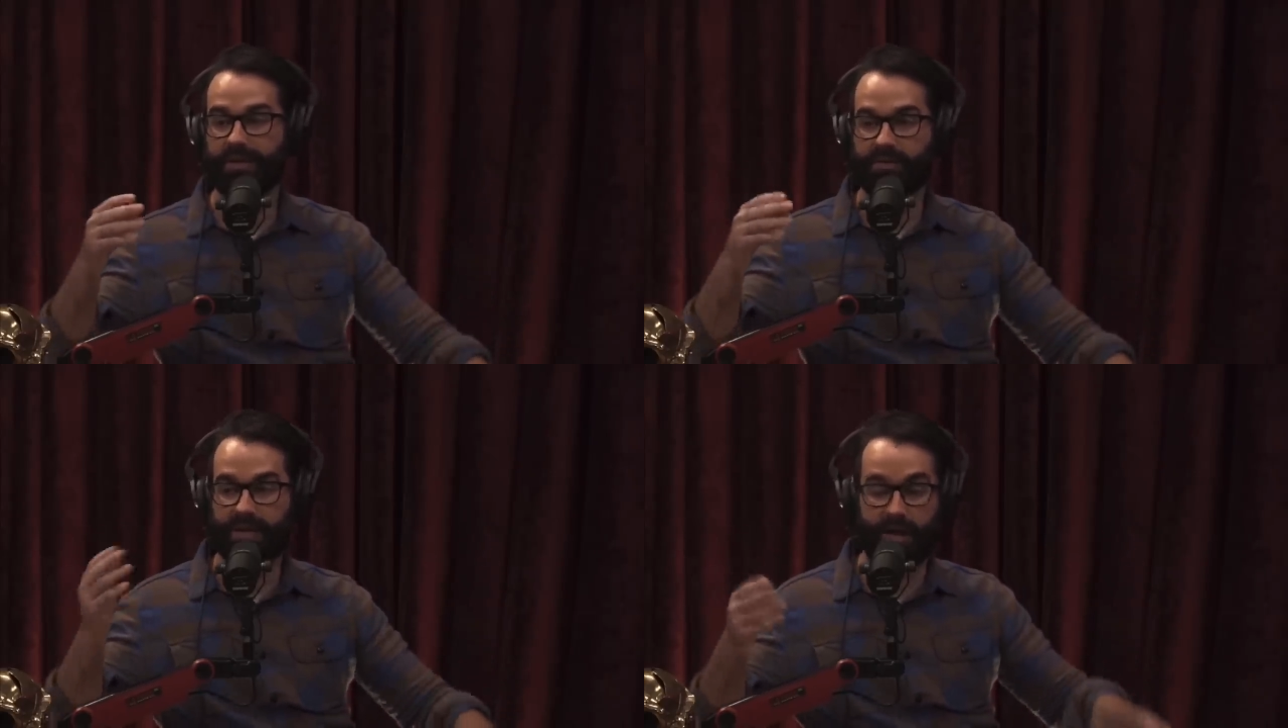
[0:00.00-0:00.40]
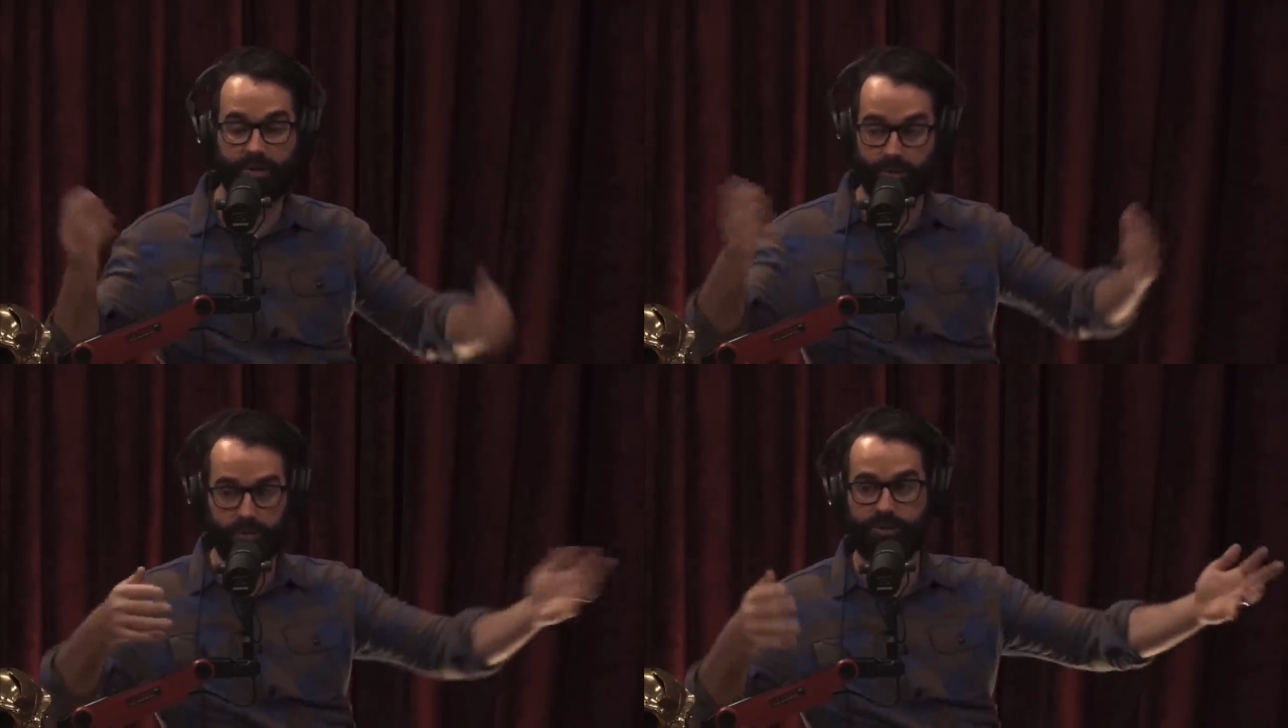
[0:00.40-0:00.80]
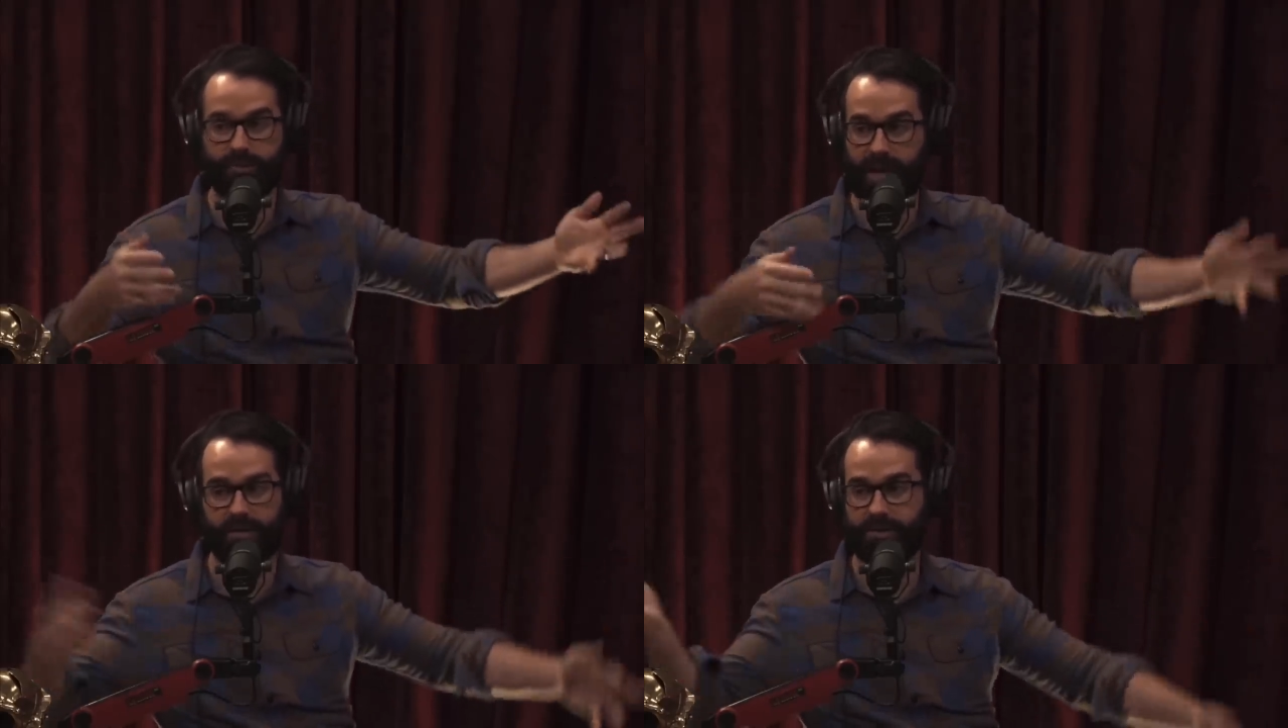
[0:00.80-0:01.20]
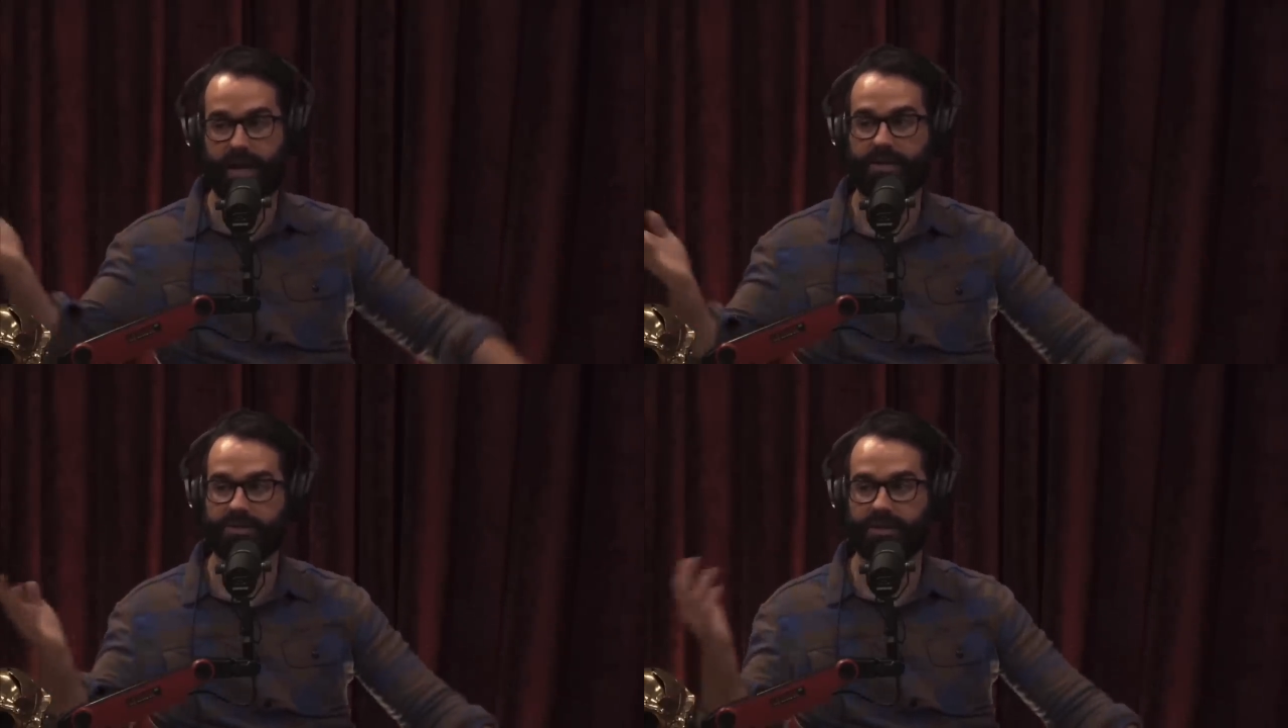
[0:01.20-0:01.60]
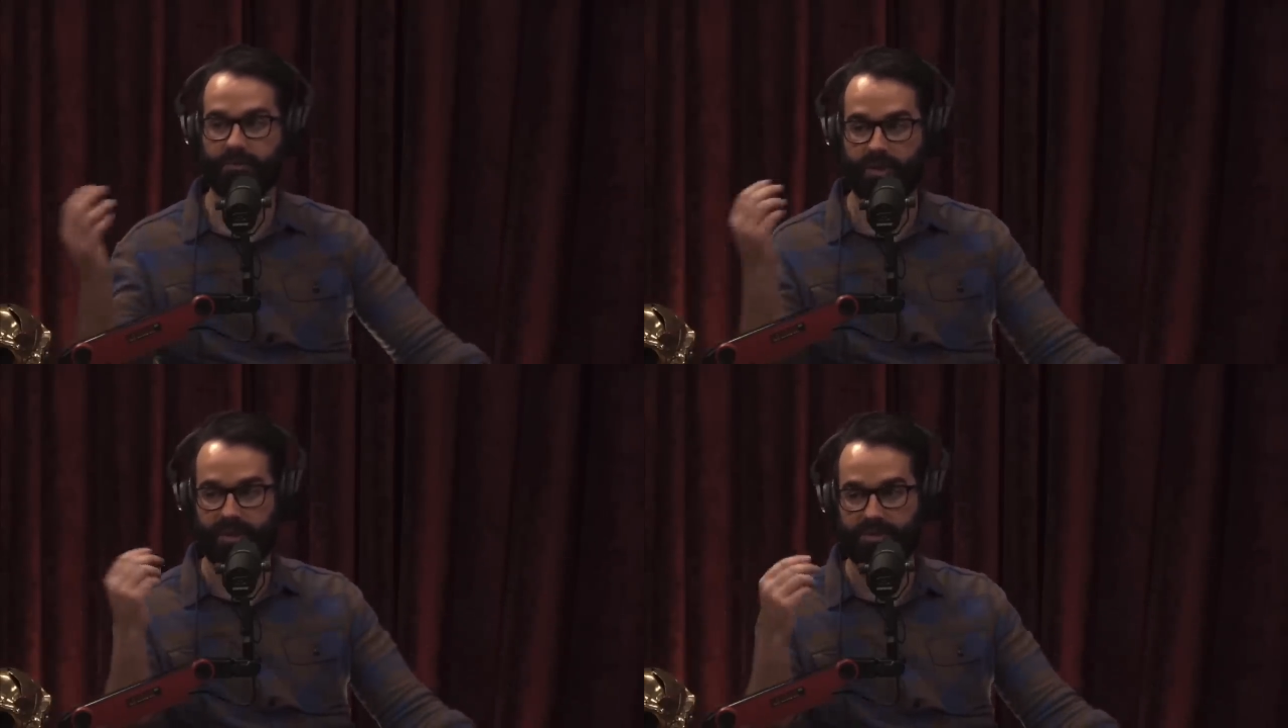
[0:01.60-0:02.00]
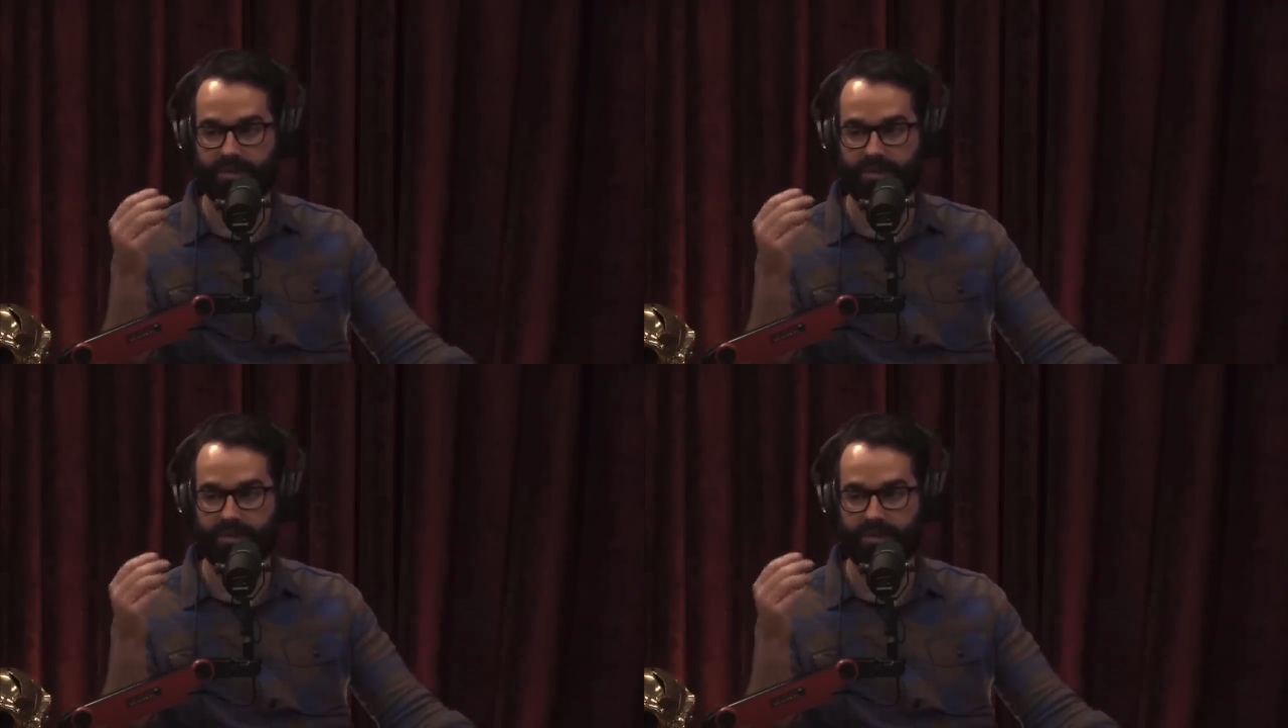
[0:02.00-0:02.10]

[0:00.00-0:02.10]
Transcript: now you lose your manhood. You're actually a woman.